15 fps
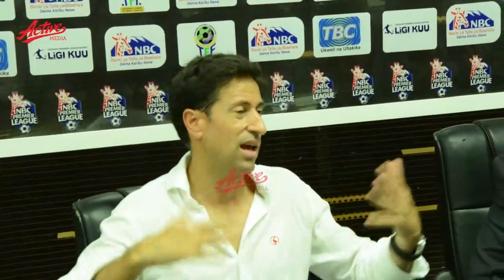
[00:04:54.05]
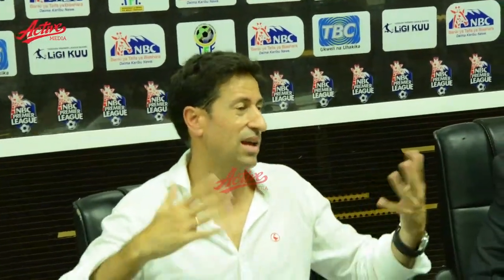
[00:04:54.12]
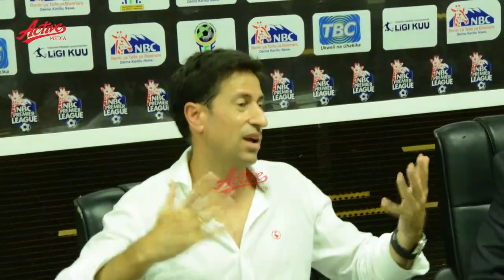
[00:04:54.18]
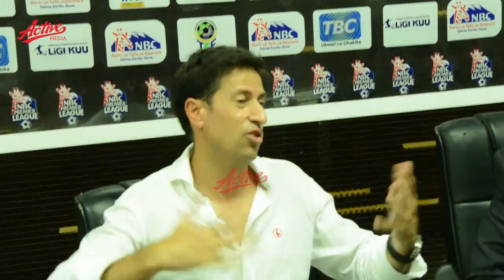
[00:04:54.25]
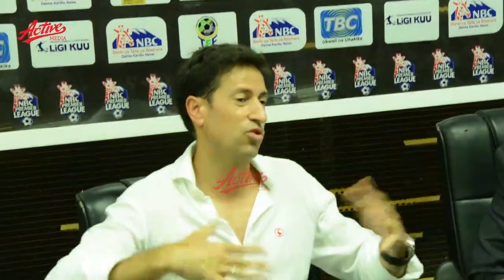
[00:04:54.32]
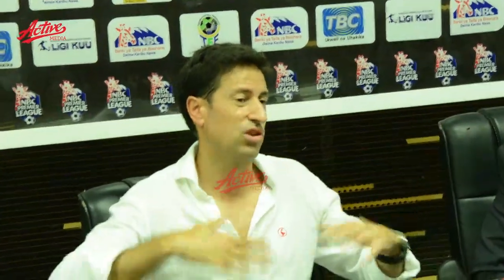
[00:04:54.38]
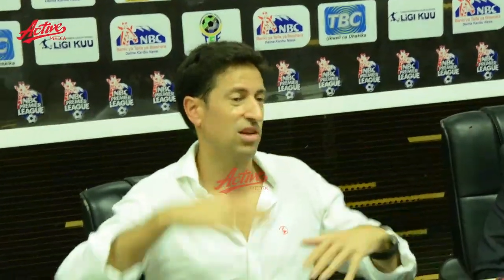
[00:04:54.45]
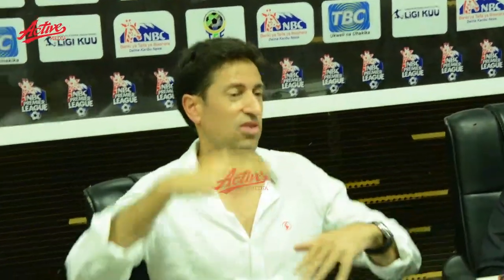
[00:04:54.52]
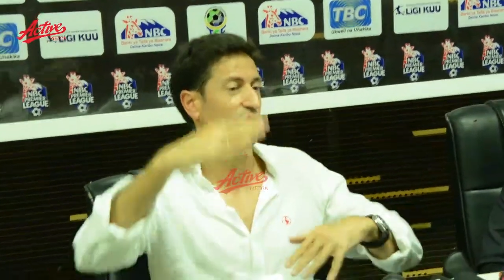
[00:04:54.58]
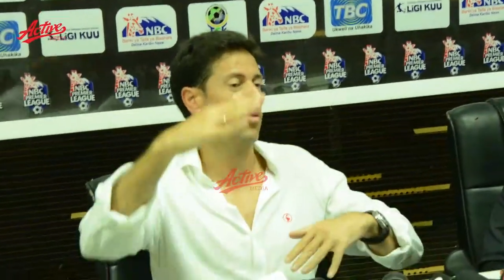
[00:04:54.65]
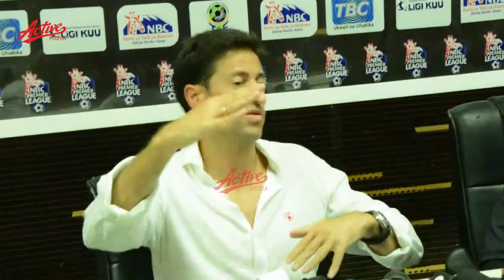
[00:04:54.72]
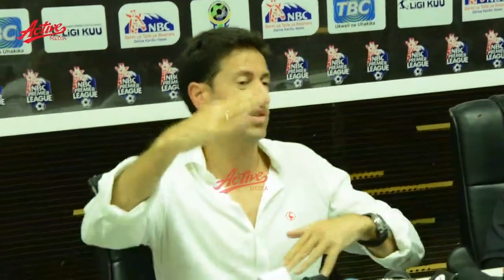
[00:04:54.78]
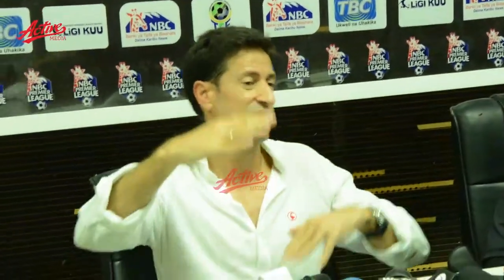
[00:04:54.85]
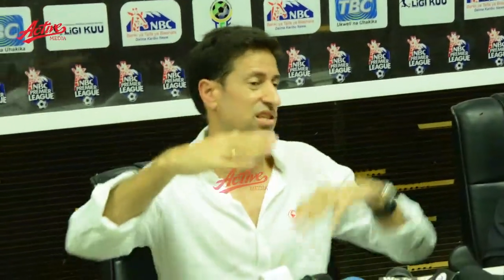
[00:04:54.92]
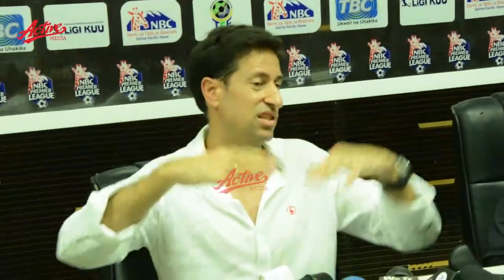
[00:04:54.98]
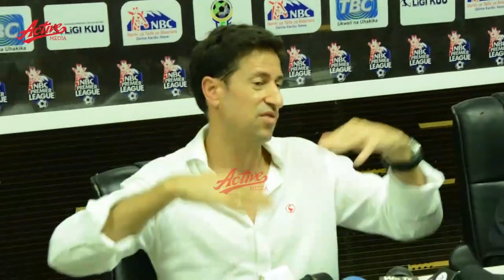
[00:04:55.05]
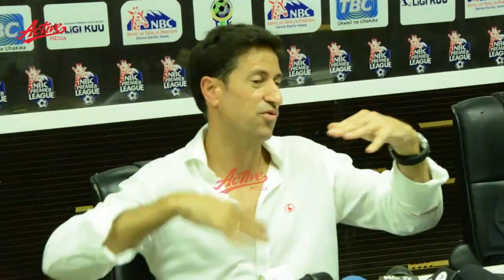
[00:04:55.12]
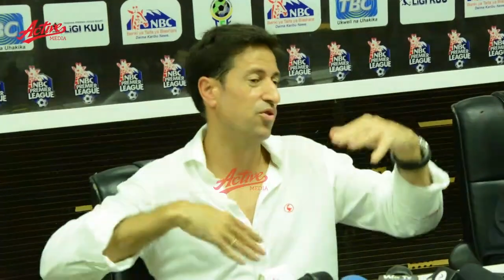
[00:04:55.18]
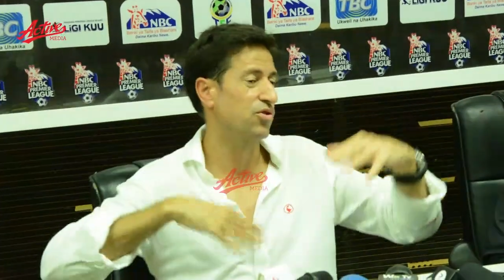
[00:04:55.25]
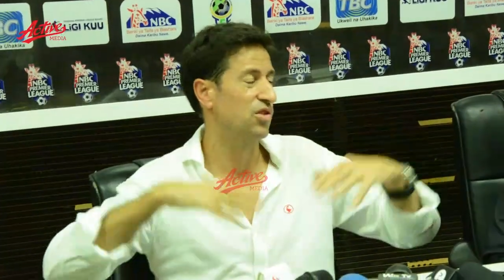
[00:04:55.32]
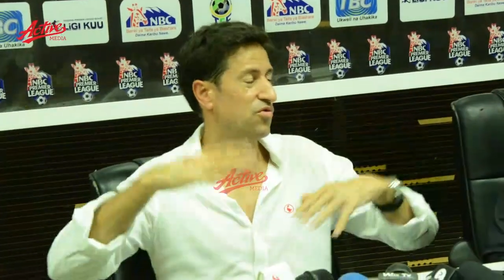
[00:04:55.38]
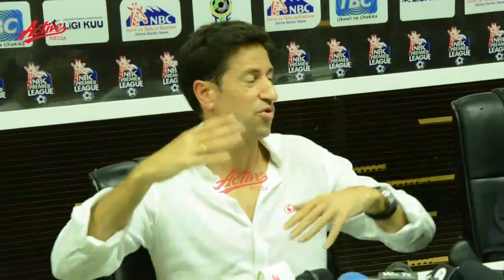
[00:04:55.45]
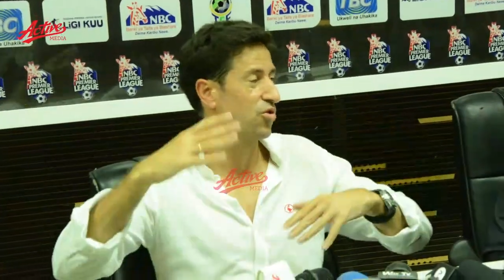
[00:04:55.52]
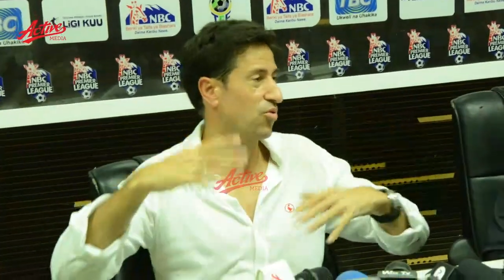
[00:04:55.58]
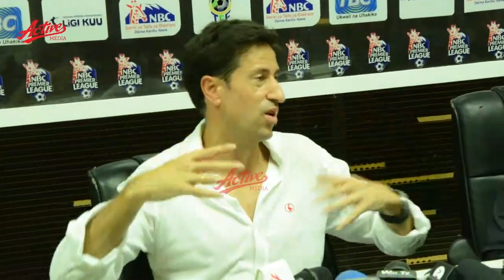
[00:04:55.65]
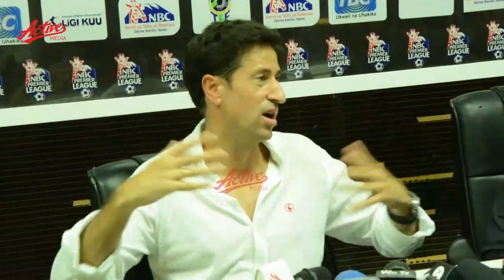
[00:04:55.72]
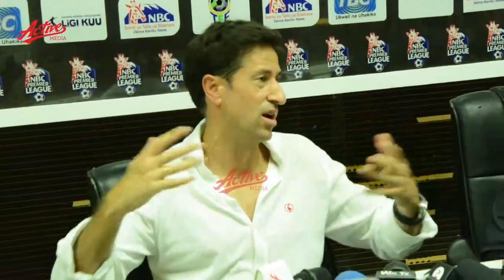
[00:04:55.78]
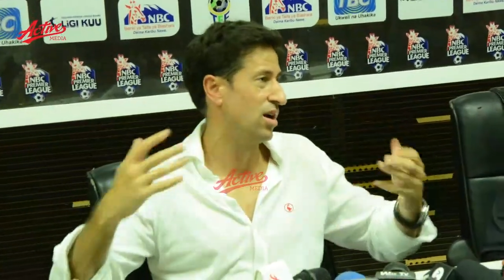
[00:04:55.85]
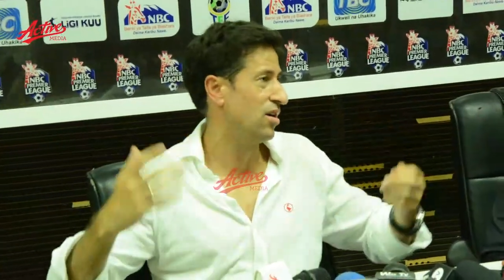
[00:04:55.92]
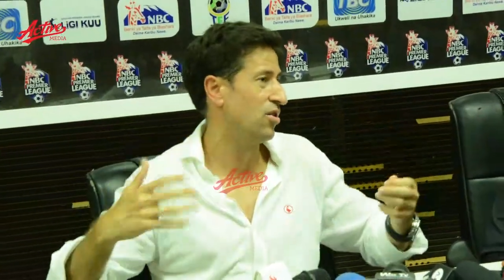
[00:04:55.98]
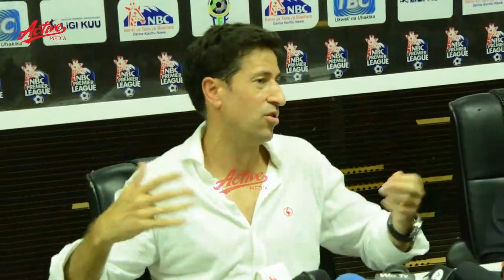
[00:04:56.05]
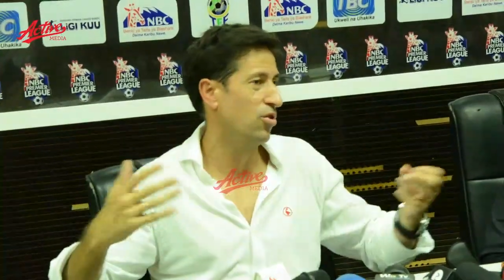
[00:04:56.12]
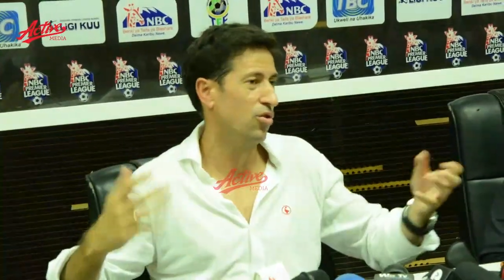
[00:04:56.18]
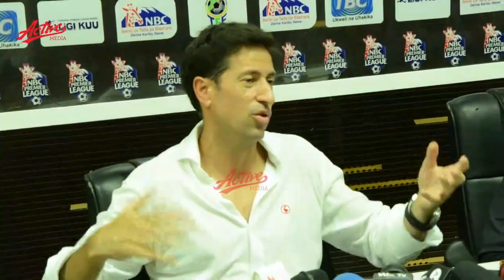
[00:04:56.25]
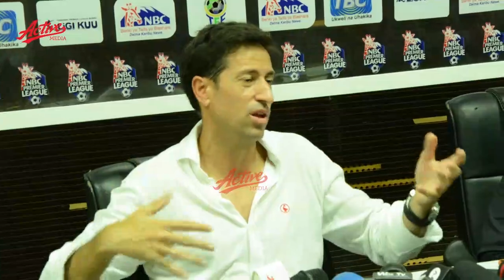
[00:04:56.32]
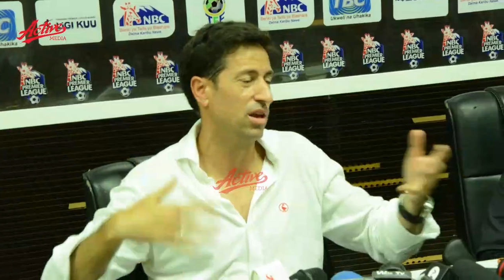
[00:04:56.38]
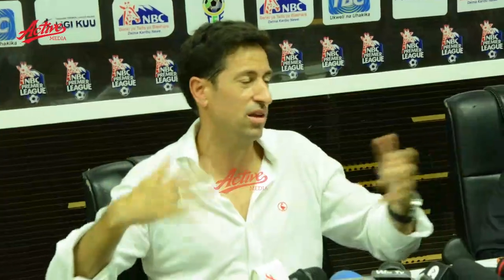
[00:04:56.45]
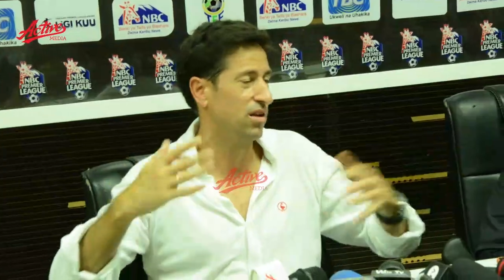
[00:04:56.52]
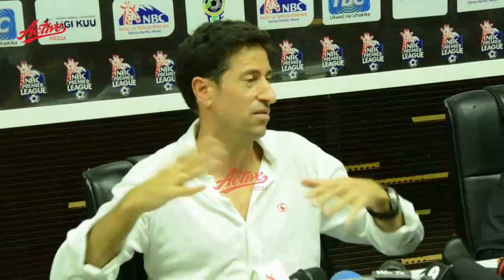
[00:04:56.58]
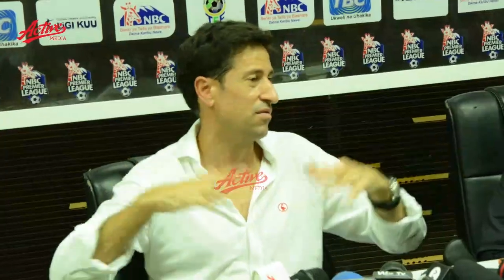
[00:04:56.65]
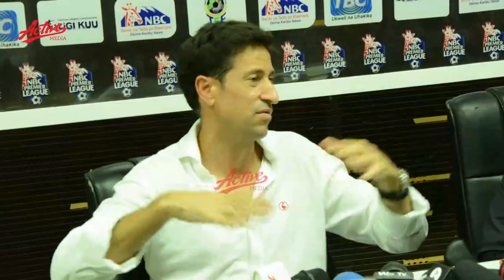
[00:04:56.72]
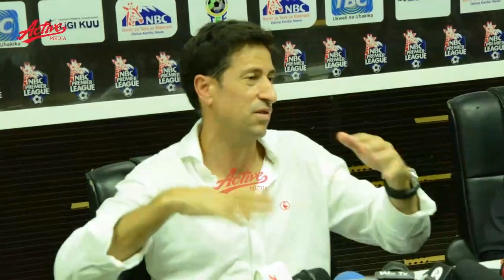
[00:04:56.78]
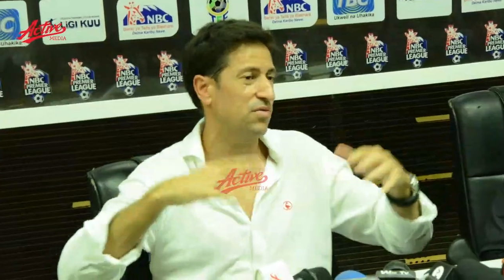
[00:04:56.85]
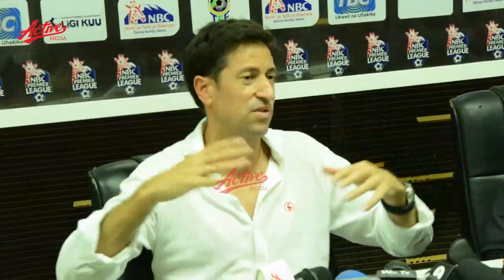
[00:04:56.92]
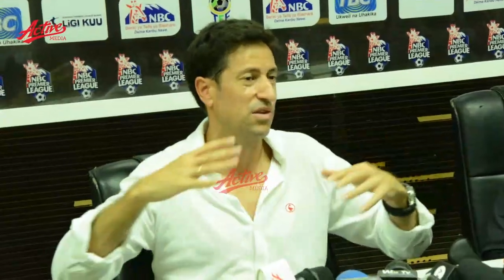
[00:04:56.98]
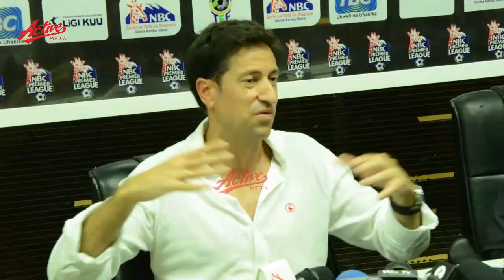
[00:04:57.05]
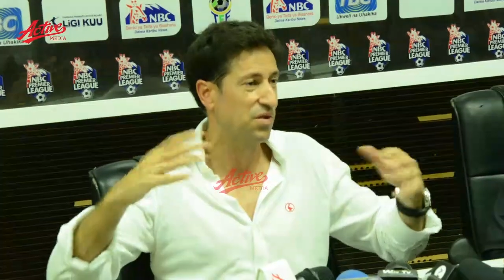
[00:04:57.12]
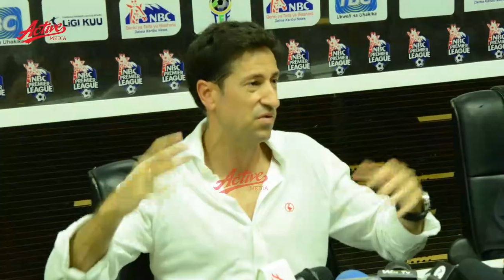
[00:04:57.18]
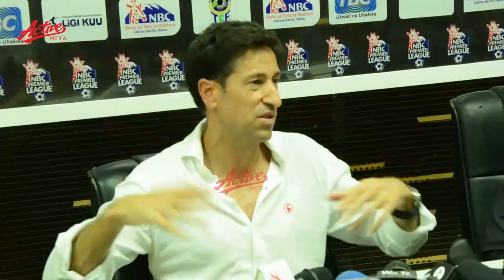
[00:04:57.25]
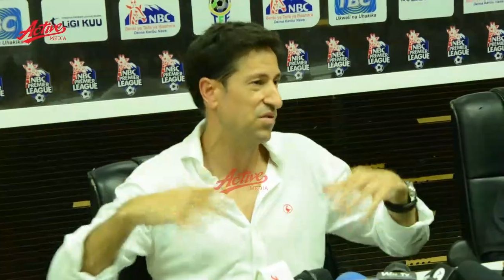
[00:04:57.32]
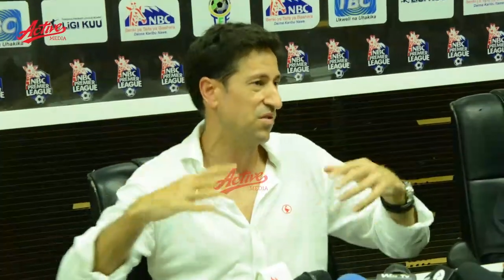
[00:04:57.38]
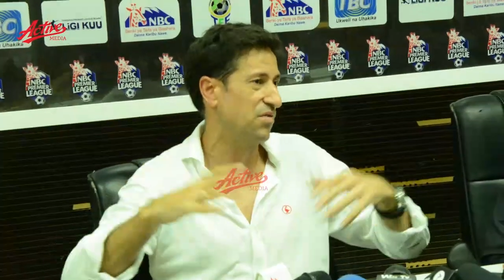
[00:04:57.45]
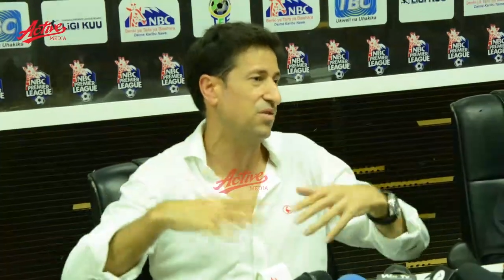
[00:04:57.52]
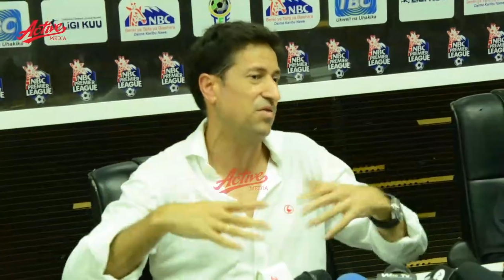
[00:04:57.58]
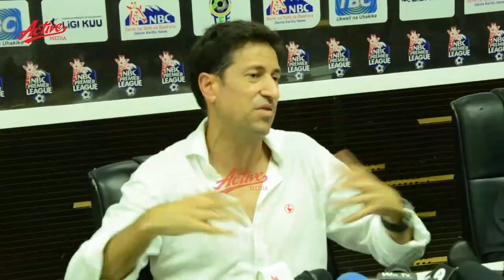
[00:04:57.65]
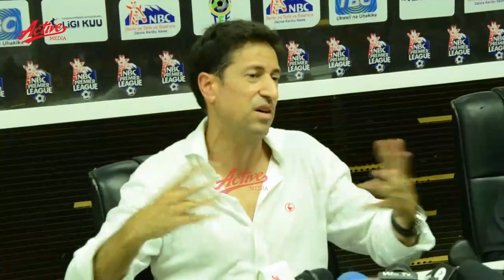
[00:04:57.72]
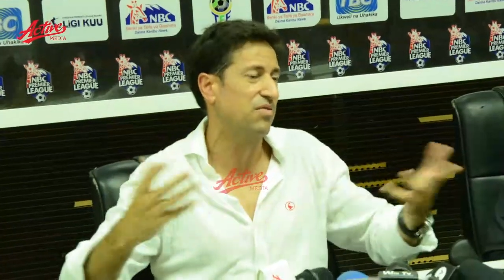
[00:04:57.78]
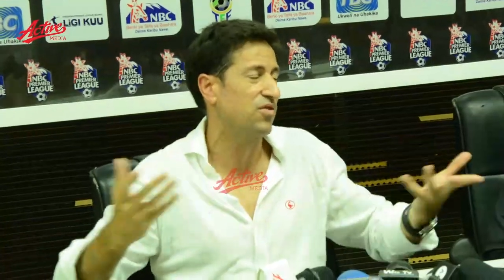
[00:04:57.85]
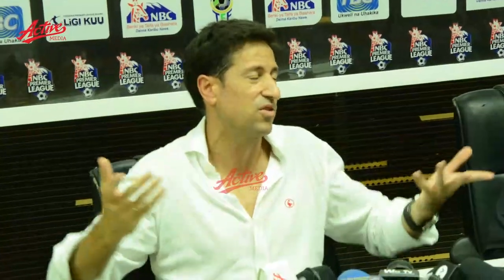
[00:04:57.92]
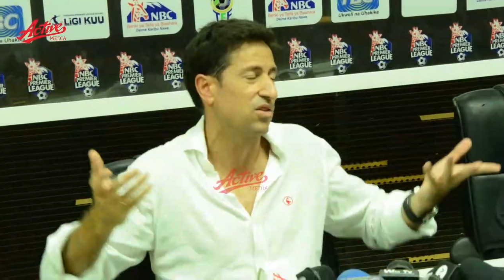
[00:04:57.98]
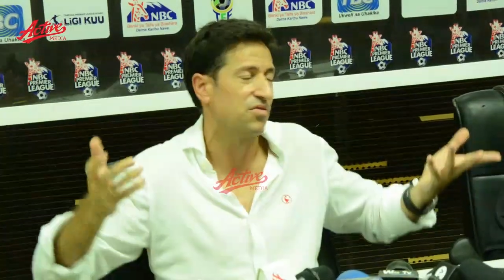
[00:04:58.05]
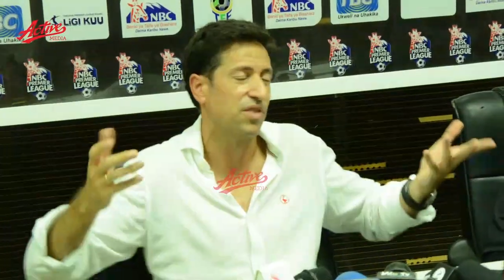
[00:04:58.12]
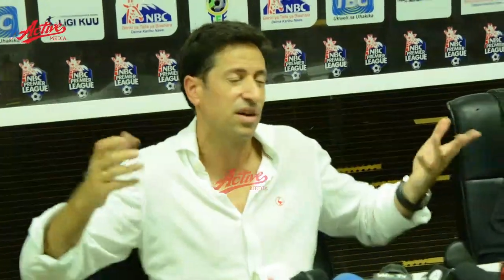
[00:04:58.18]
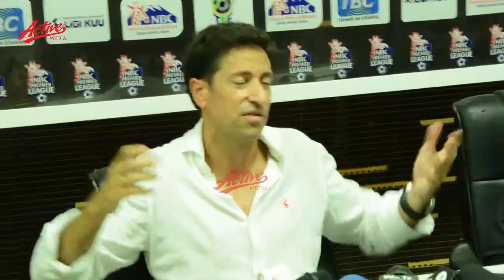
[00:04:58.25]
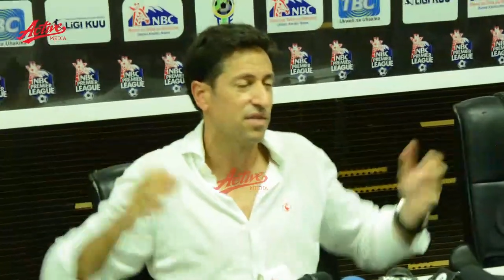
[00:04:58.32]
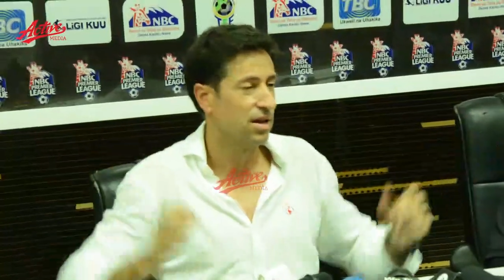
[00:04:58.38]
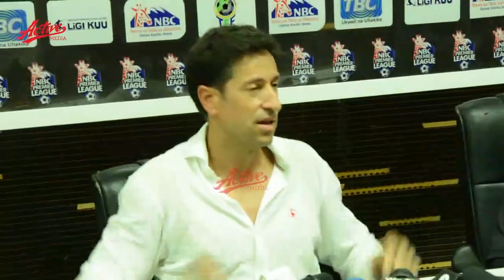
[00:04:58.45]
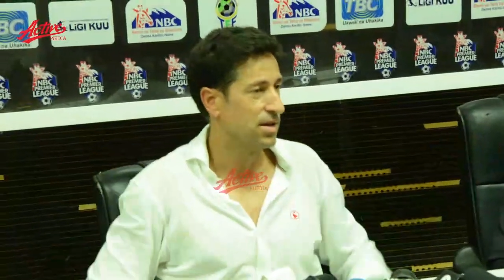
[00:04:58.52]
I cannot tell you if sixty forty for one, other fifty fifty, fifty-five forty-five,